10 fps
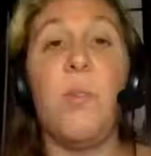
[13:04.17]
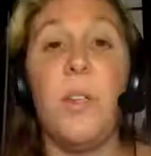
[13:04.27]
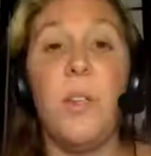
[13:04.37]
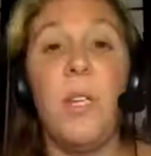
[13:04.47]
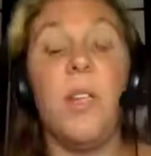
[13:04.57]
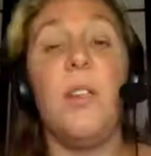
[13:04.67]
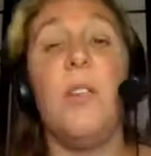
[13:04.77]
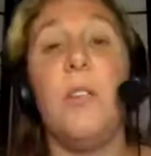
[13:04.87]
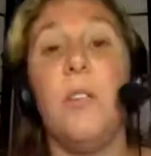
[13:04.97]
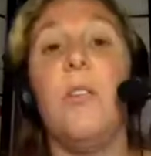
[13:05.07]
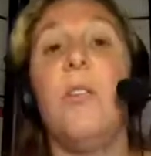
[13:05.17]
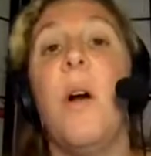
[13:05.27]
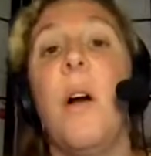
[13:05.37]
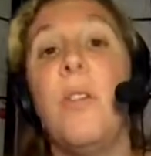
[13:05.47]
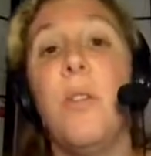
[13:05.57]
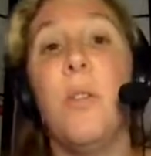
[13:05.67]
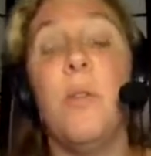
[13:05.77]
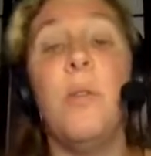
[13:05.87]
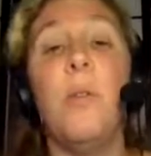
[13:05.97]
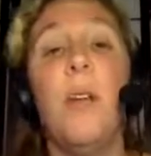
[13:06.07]
one thing that you can do on your
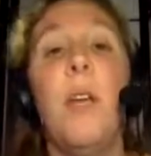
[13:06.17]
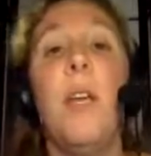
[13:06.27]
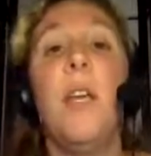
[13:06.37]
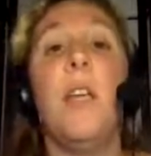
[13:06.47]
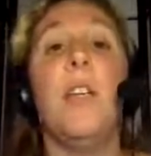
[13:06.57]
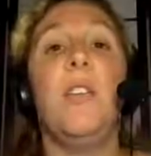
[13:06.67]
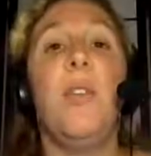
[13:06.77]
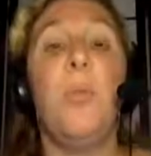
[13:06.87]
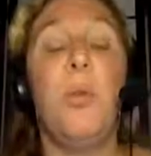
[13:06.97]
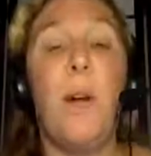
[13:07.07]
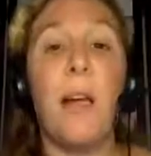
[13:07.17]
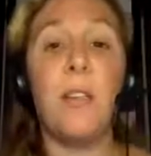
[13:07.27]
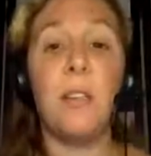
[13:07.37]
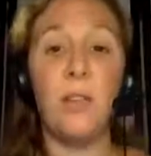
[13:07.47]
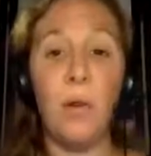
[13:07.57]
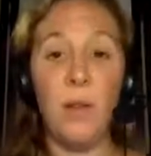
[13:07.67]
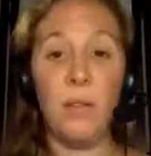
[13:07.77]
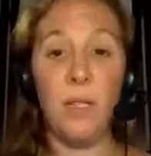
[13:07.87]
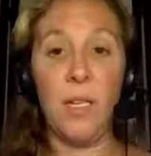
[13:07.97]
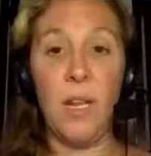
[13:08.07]
own is to practice throughout
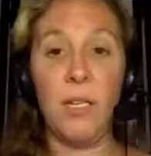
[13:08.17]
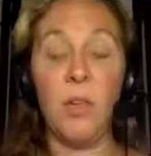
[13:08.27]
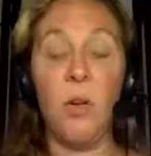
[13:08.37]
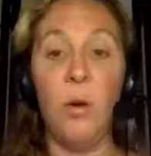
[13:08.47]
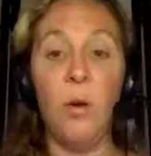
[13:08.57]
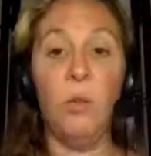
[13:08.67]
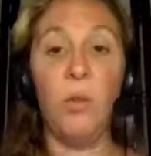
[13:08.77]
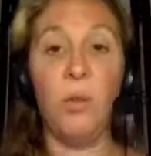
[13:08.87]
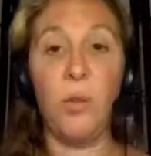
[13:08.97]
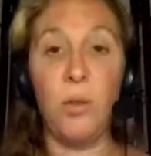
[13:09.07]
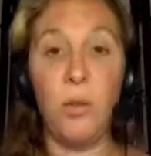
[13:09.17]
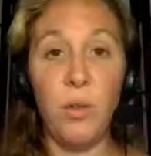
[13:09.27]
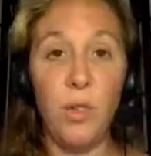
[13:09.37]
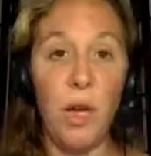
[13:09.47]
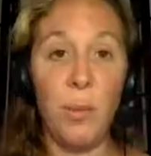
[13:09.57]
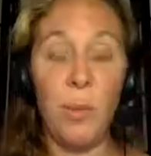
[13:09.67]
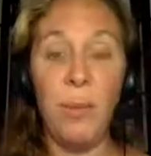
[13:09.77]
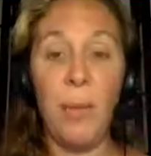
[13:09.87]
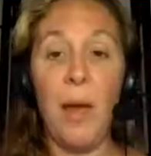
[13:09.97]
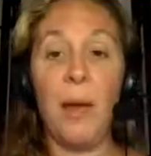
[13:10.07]
the day to hold your shoulders up
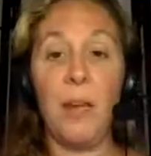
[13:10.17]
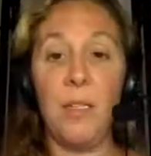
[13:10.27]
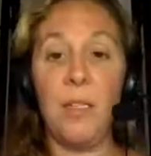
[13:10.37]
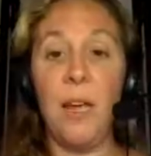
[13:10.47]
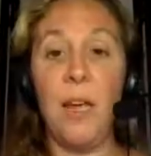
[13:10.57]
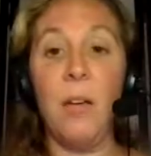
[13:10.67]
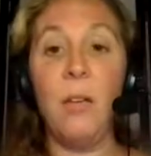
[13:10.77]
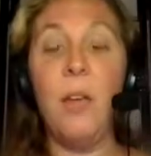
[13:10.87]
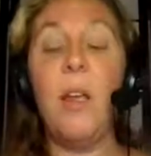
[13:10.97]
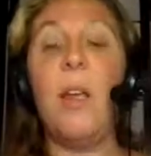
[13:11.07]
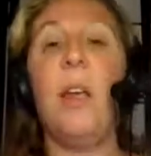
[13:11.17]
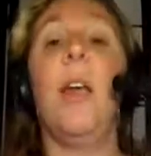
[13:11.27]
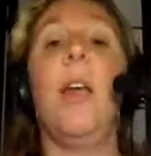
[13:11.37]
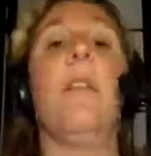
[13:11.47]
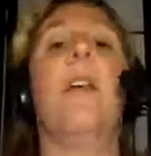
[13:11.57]
and back and down and